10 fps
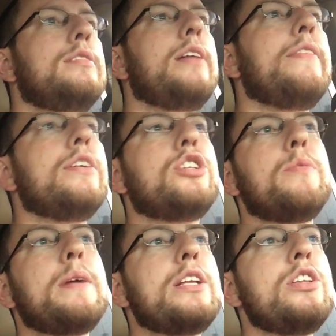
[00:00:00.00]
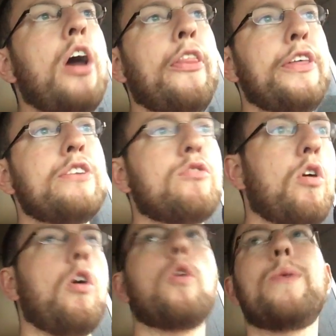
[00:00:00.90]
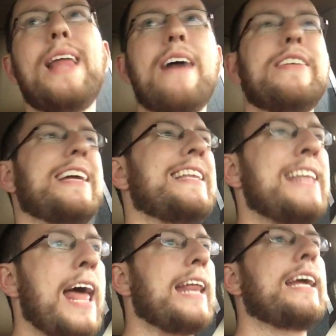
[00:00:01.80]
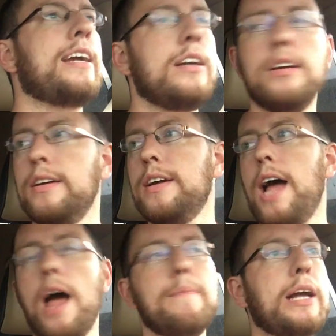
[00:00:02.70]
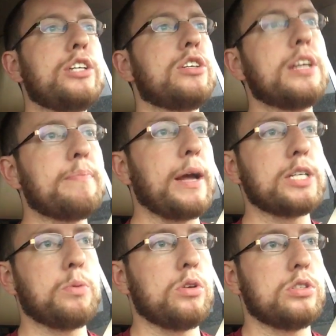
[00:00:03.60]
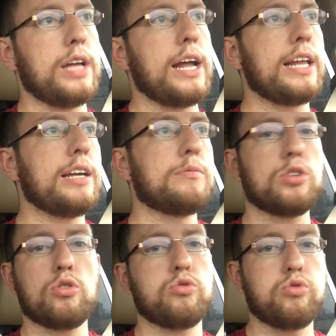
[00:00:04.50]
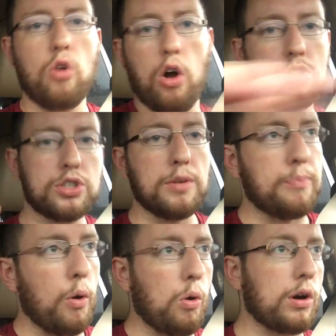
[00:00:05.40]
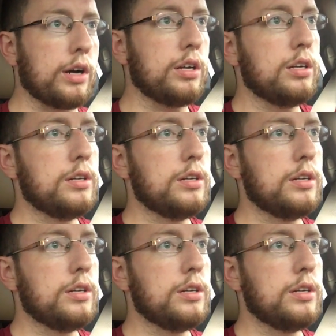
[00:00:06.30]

Then there should be nothing wrong with having netting at Major League Baseball stadiums across the board,